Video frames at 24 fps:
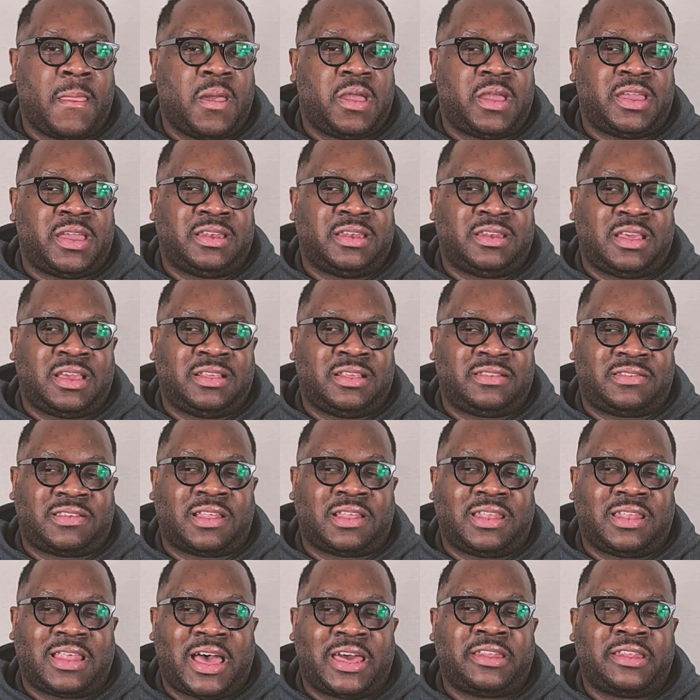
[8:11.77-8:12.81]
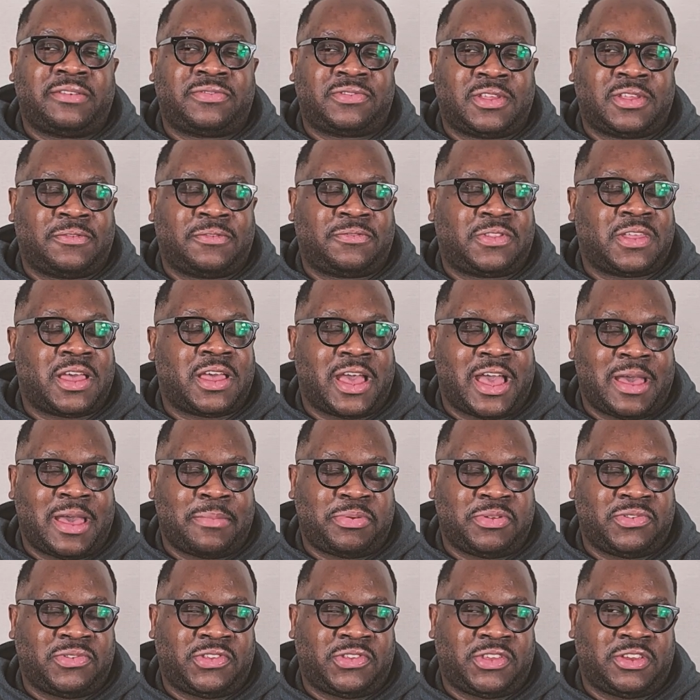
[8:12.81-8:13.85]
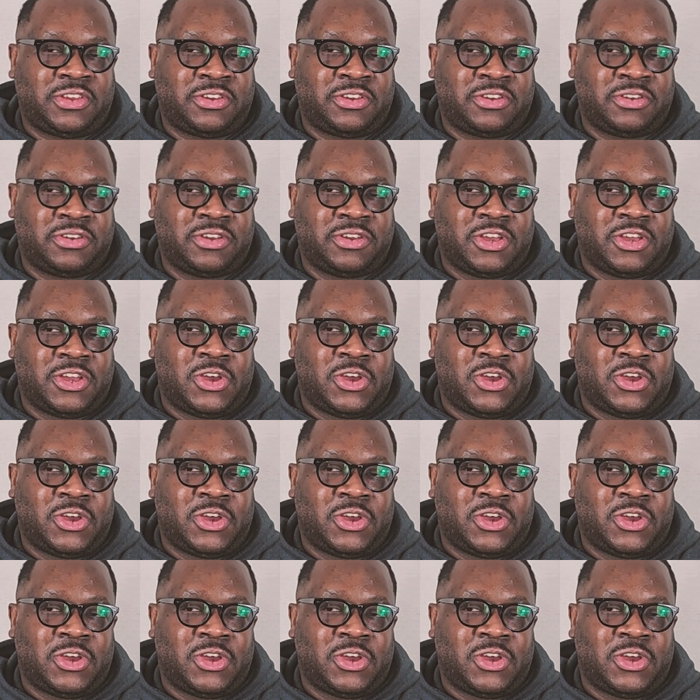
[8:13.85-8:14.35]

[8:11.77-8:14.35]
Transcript: It it's a lot of stuff that happens here